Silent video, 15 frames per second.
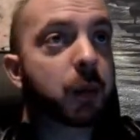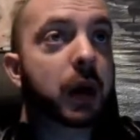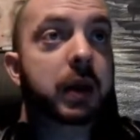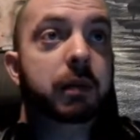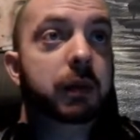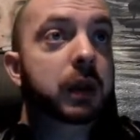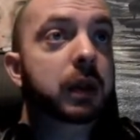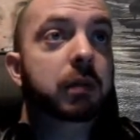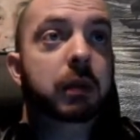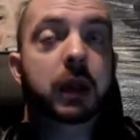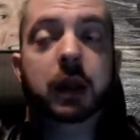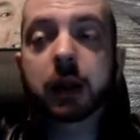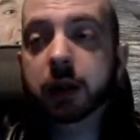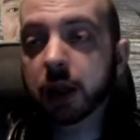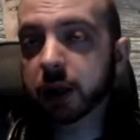way,
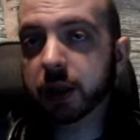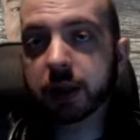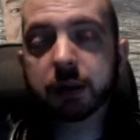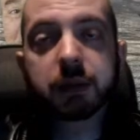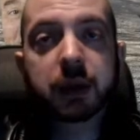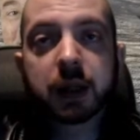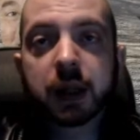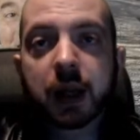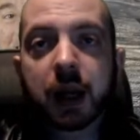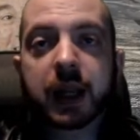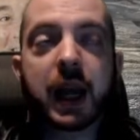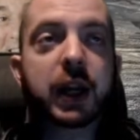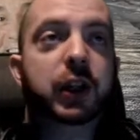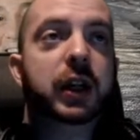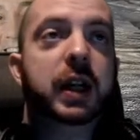just
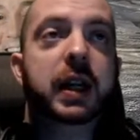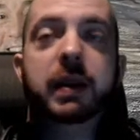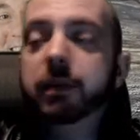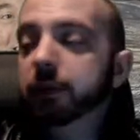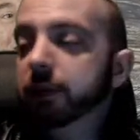occasionally.